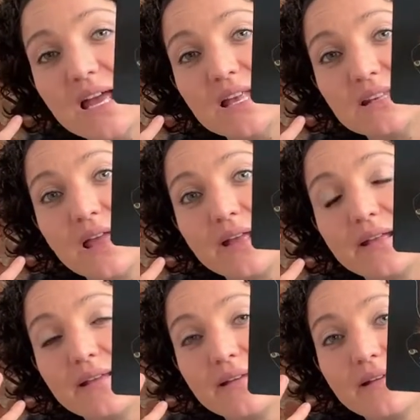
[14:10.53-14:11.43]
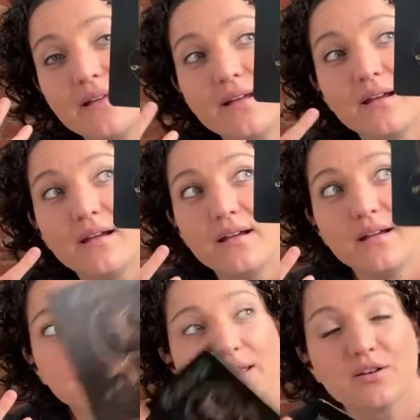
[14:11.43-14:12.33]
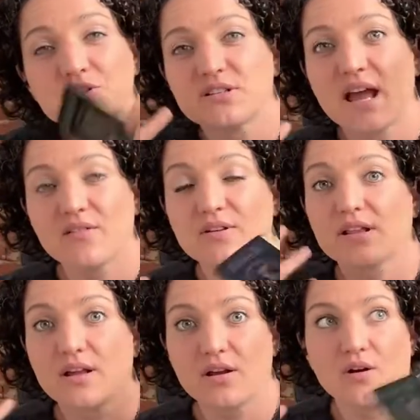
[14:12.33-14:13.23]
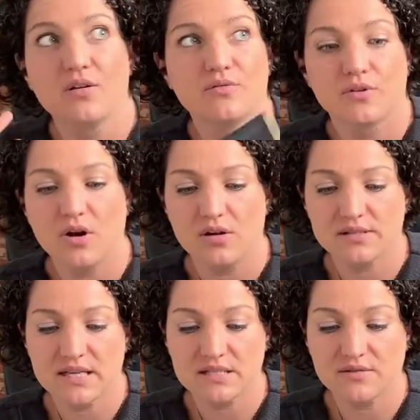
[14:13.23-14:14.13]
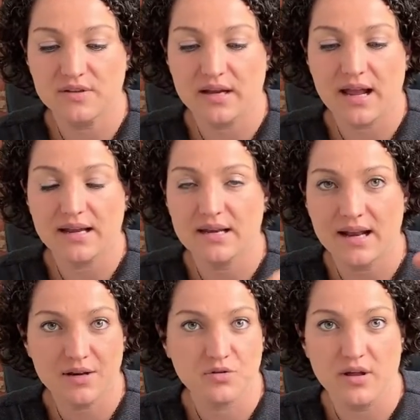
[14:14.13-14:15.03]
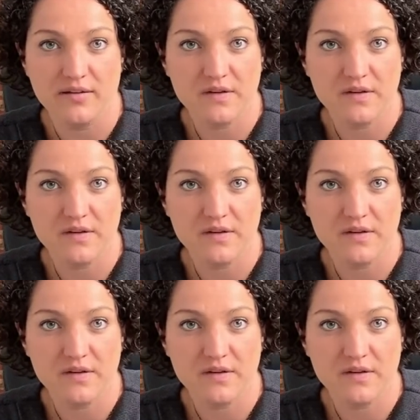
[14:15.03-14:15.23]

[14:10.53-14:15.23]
and like, you know, just having like overall sense of like, I can handle